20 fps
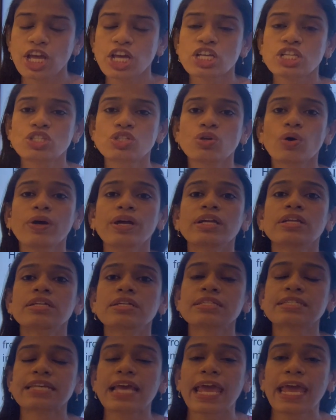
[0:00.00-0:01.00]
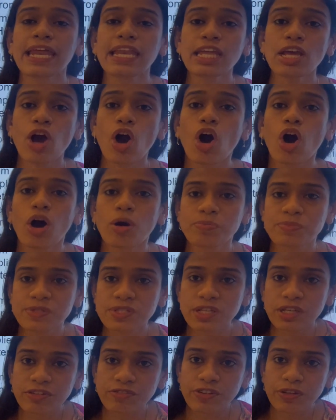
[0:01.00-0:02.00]
So it is any
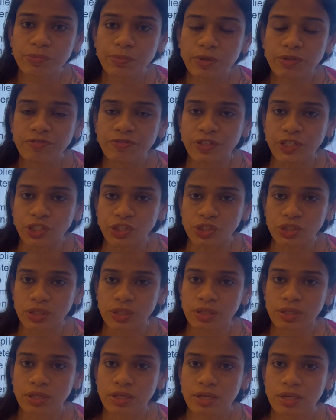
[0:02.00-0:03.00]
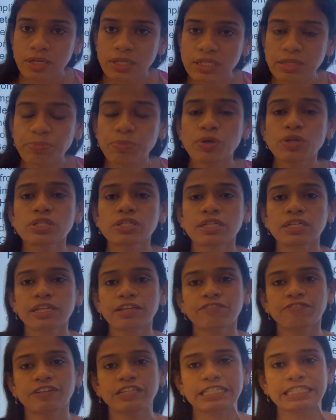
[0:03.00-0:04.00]
observable feature. Supposedly
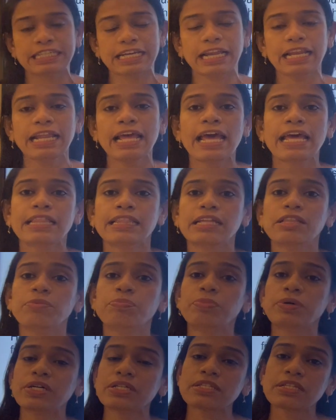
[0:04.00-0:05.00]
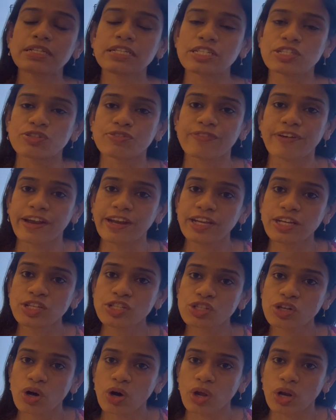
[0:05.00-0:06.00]
we tell that the person is very
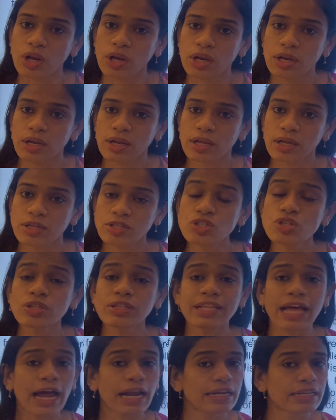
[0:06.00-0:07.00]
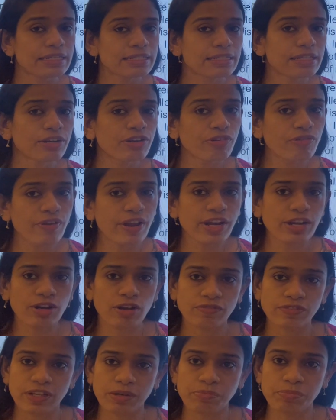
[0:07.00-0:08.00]
tall. So that is the trait
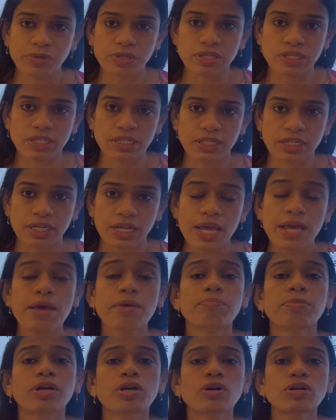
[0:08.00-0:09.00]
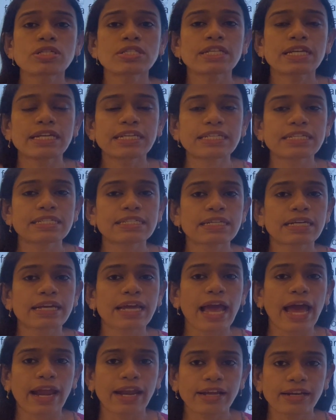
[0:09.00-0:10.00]
of that person because it is a
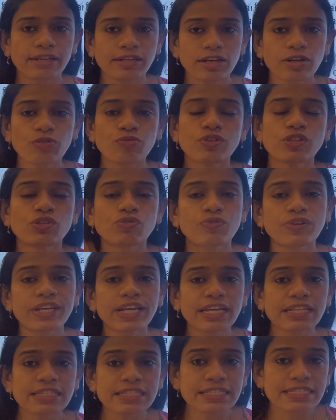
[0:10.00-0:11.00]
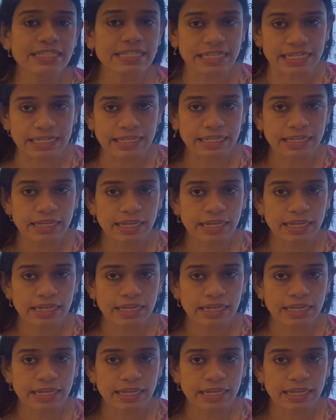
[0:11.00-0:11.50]
character which we can see.